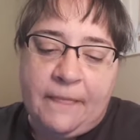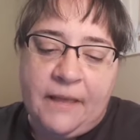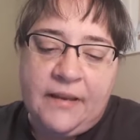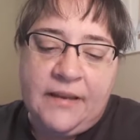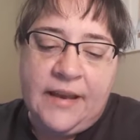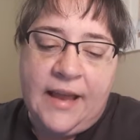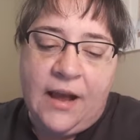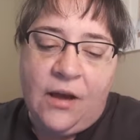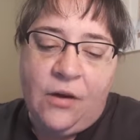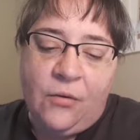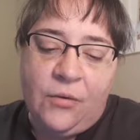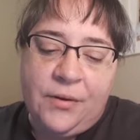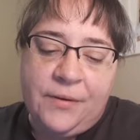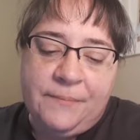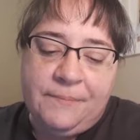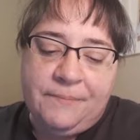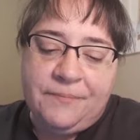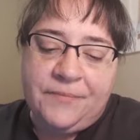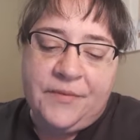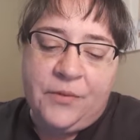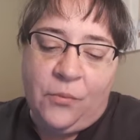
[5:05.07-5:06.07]
now,
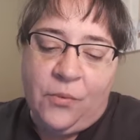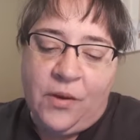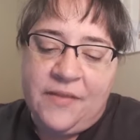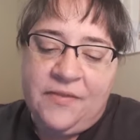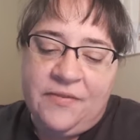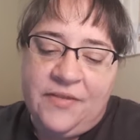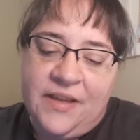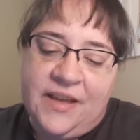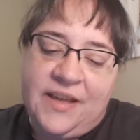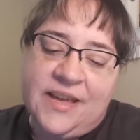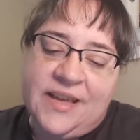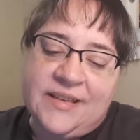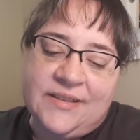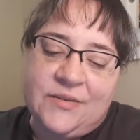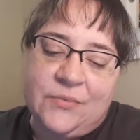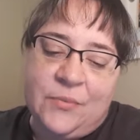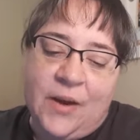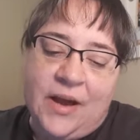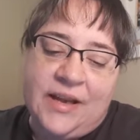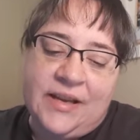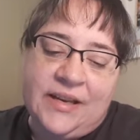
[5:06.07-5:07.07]
the one thing
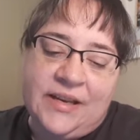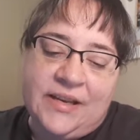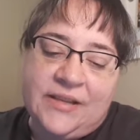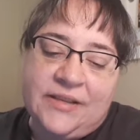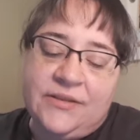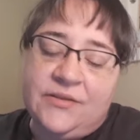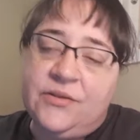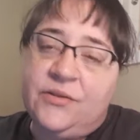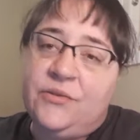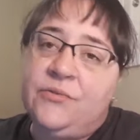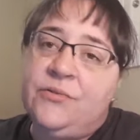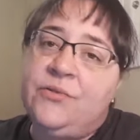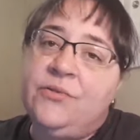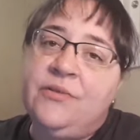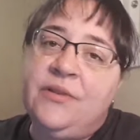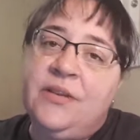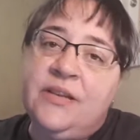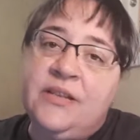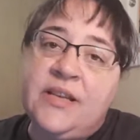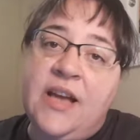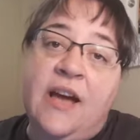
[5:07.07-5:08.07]
is, right, is you do
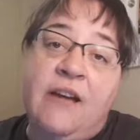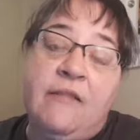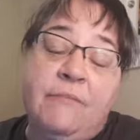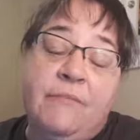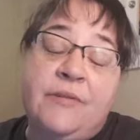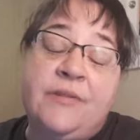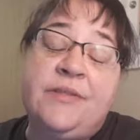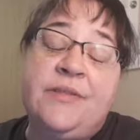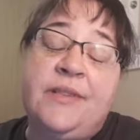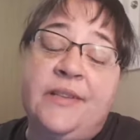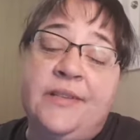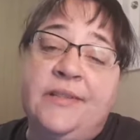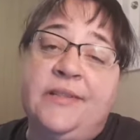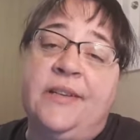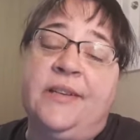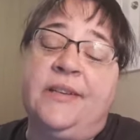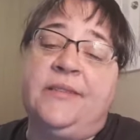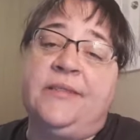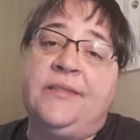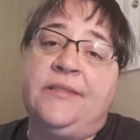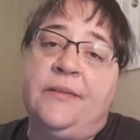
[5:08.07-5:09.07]
need to have
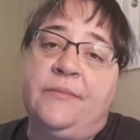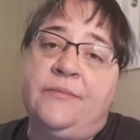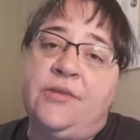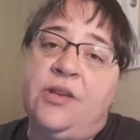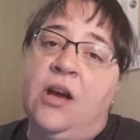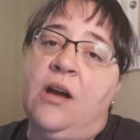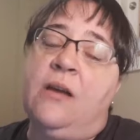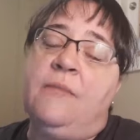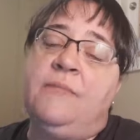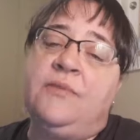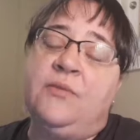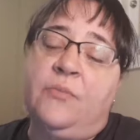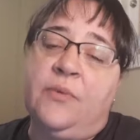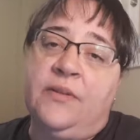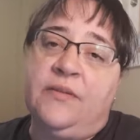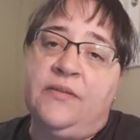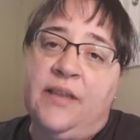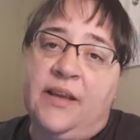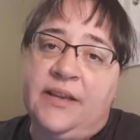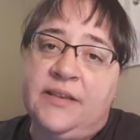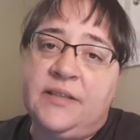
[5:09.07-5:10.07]
persistence sometimes
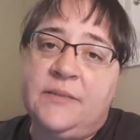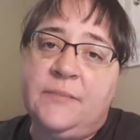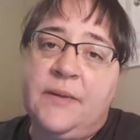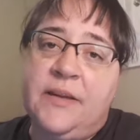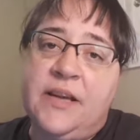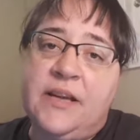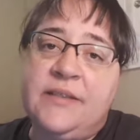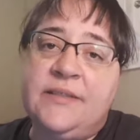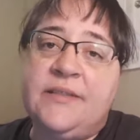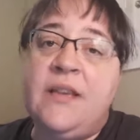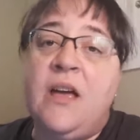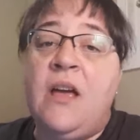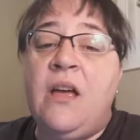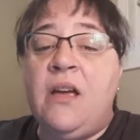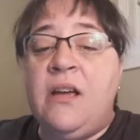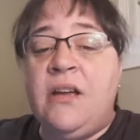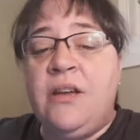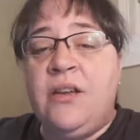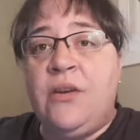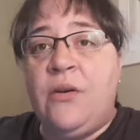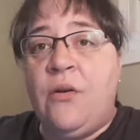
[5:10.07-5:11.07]
with things, because,
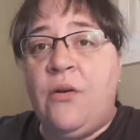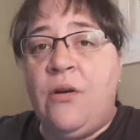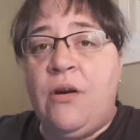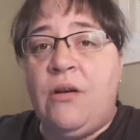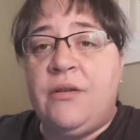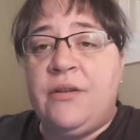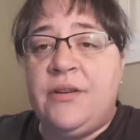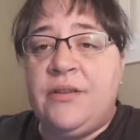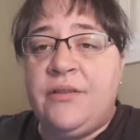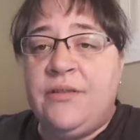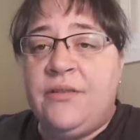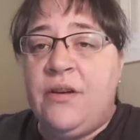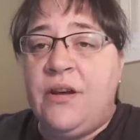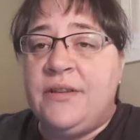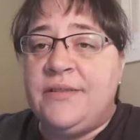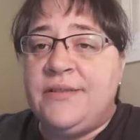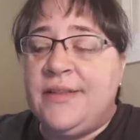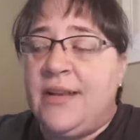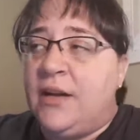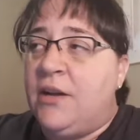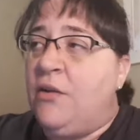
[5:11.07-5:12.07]
you know, all your
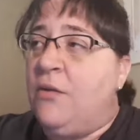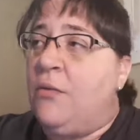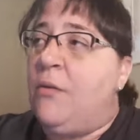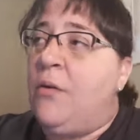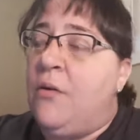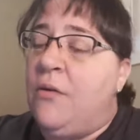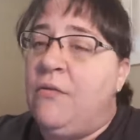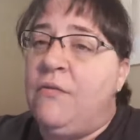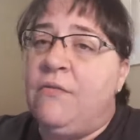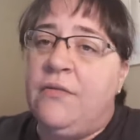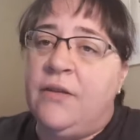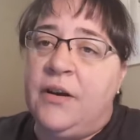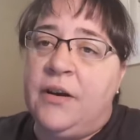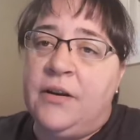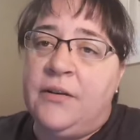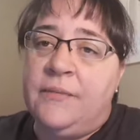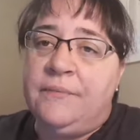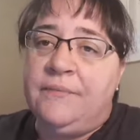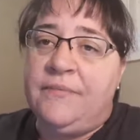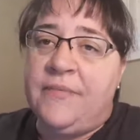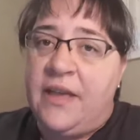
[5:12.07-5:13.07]
thoughts that go
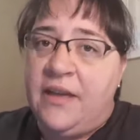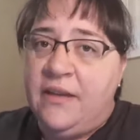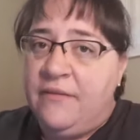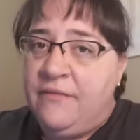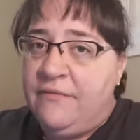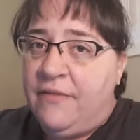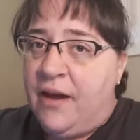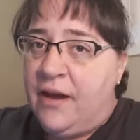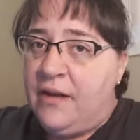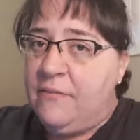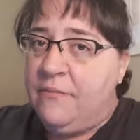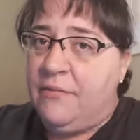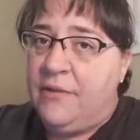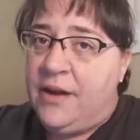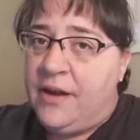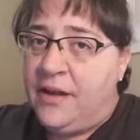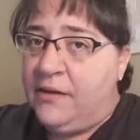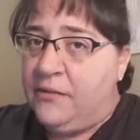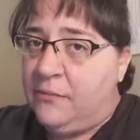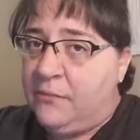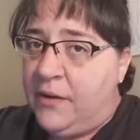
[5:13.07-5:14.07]
over, they
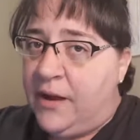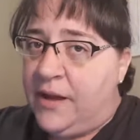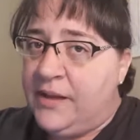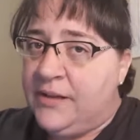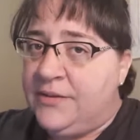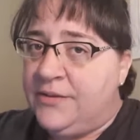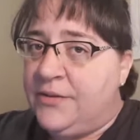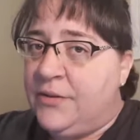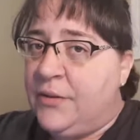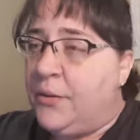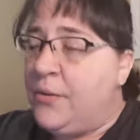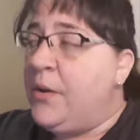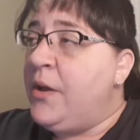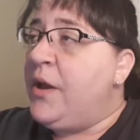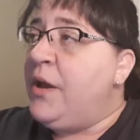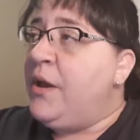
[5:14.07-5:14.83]
vibrate, right? So